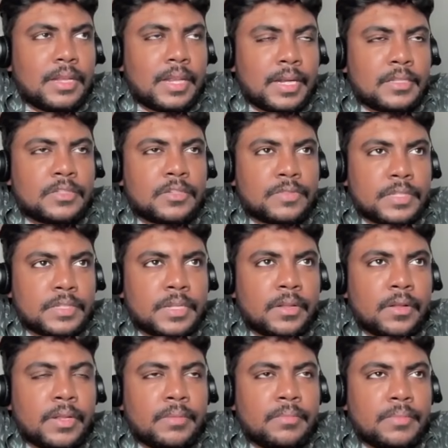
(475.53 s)
letters of the
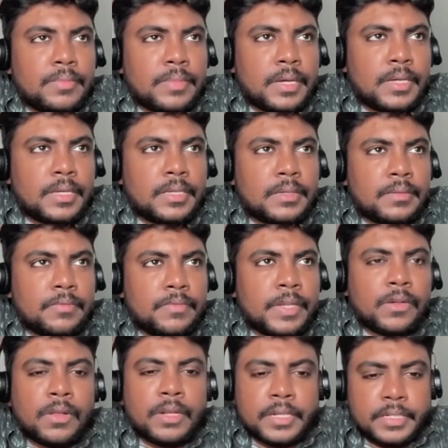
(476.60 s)
synonym.
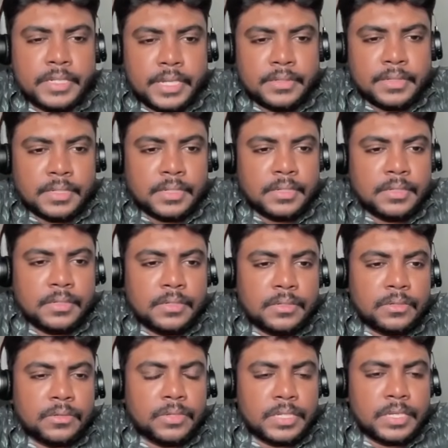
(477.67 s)
We call it JSON.
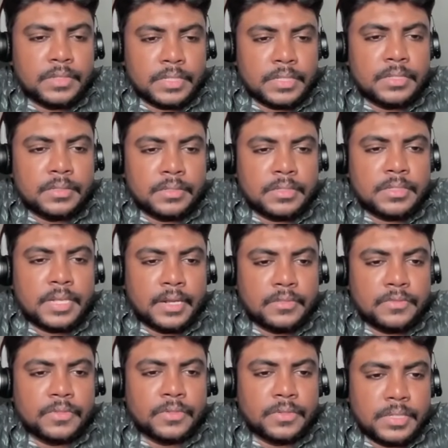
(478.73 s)
So JSON
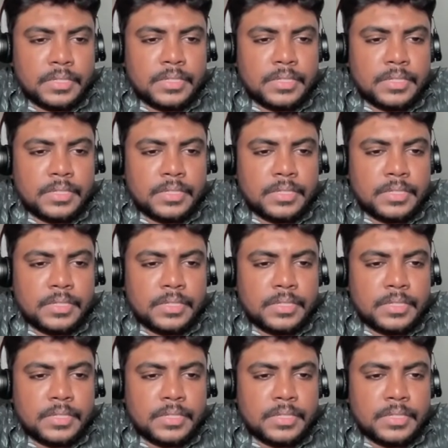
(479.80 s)
stands for